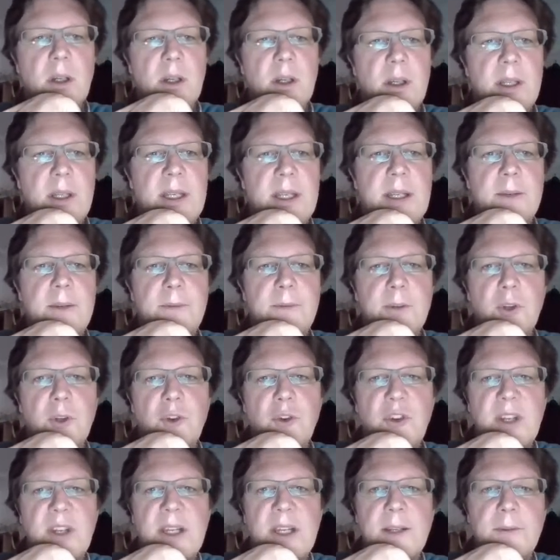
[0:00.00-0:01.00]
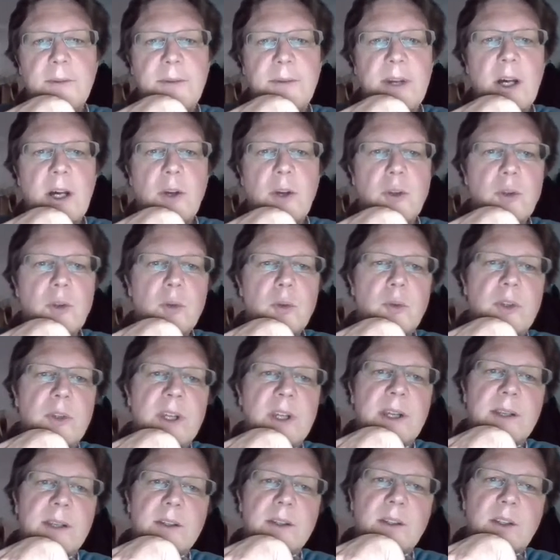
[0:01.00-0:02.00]
If you set a value,
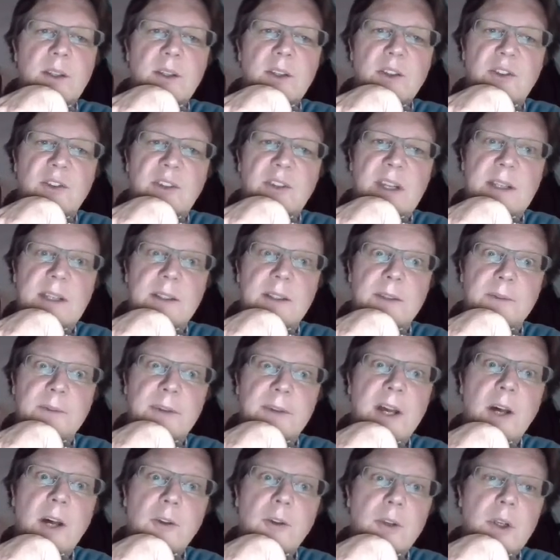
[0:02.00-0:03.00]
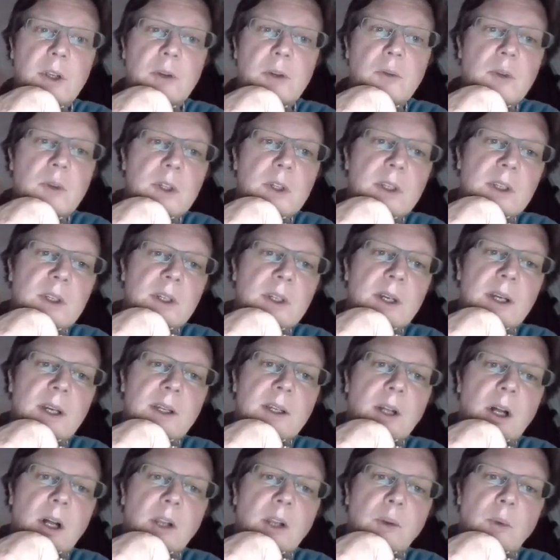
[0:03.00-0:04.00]
then you set the value,
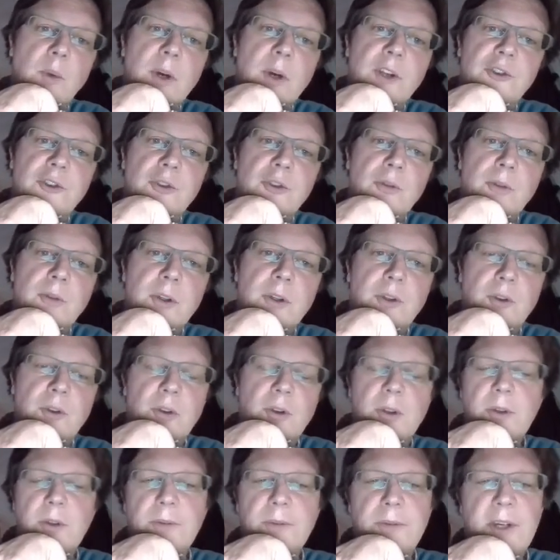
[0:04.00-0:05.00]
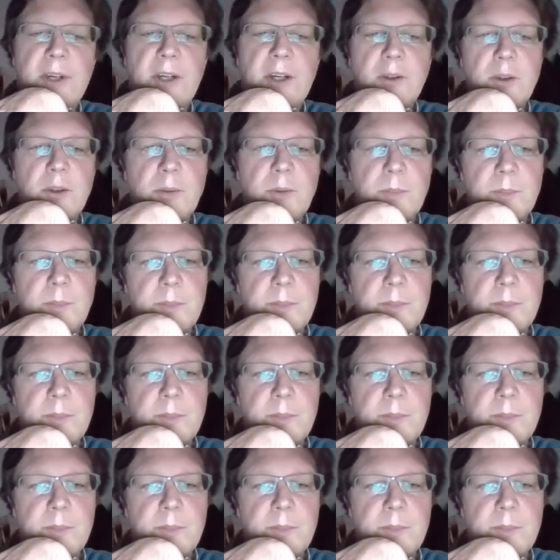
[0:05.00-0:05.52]
and otherwise you return the value.